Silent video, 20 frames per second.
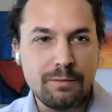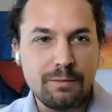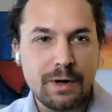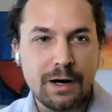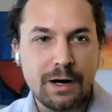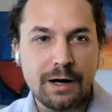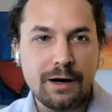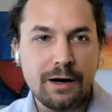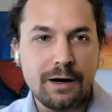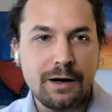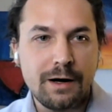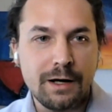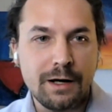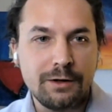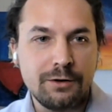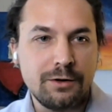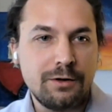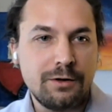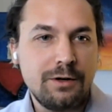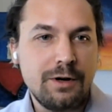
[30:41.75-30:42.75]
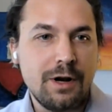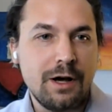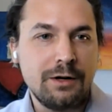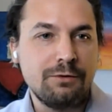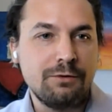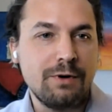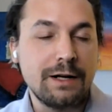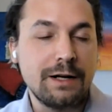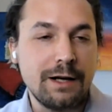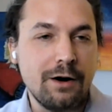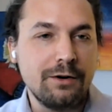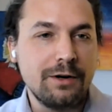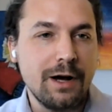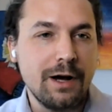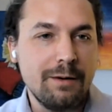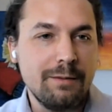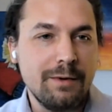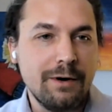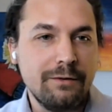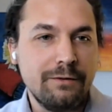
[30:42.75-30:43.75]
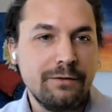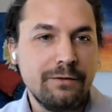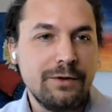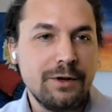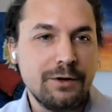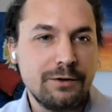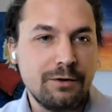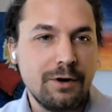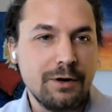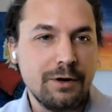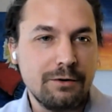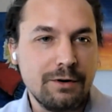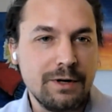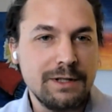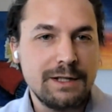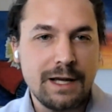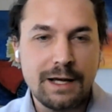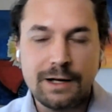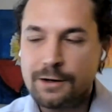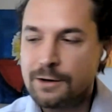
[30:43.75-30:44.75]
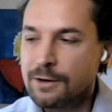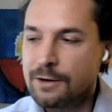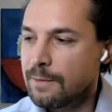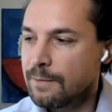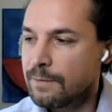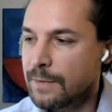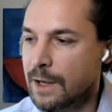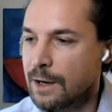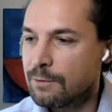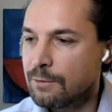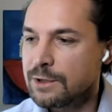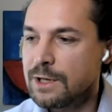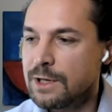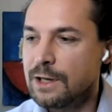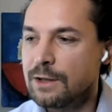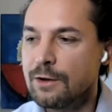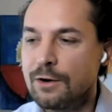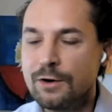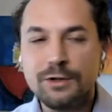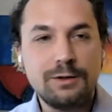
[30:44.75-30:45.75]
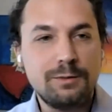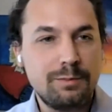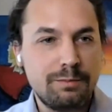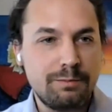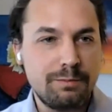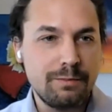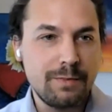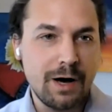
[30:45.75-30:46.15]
a direct outcome of the Toronto Green Standard, and we're seeing those